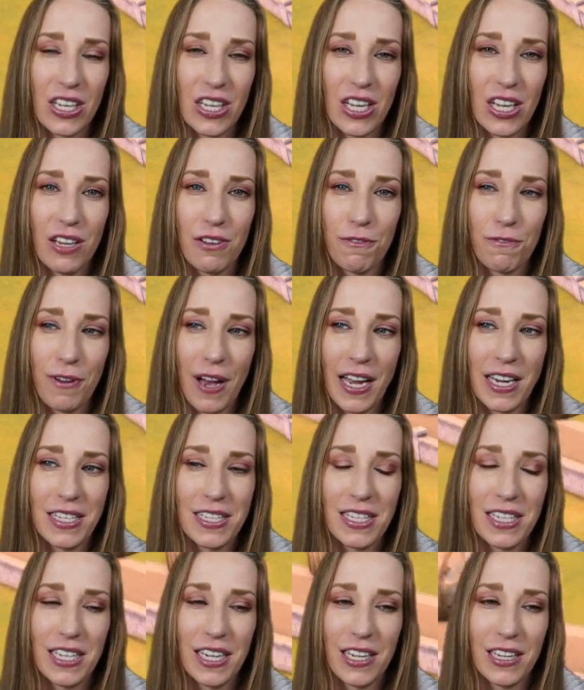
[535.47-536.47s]
If I
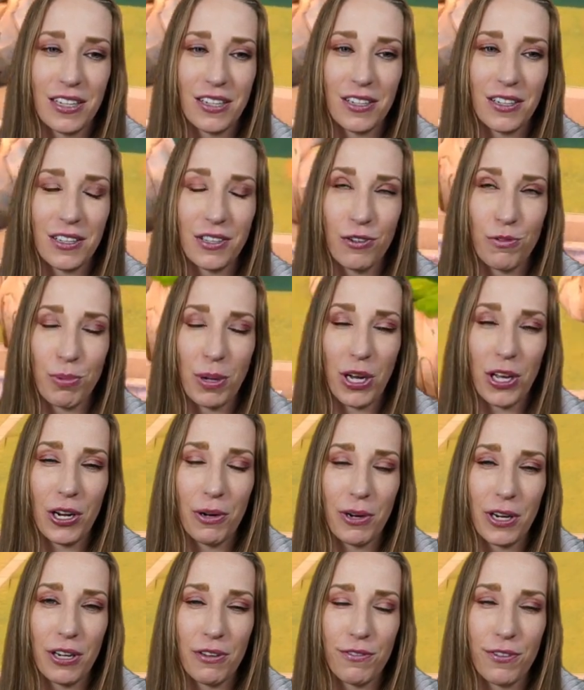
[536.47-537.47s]
didn't, you probably
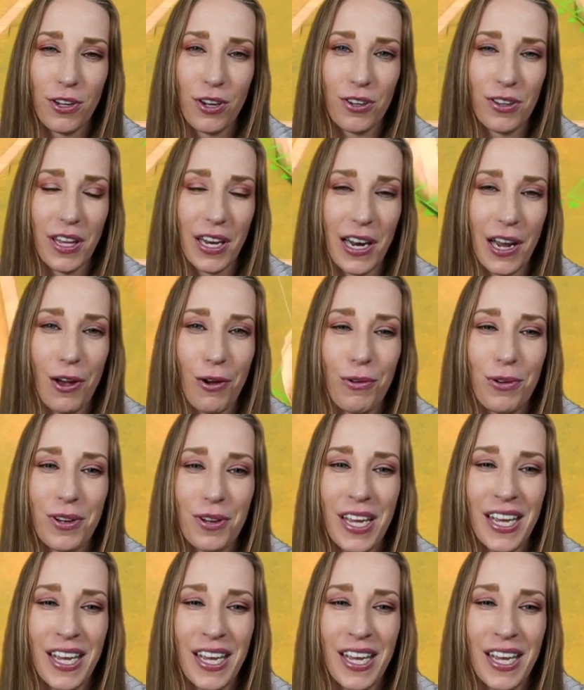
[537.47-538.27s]
already figured that out.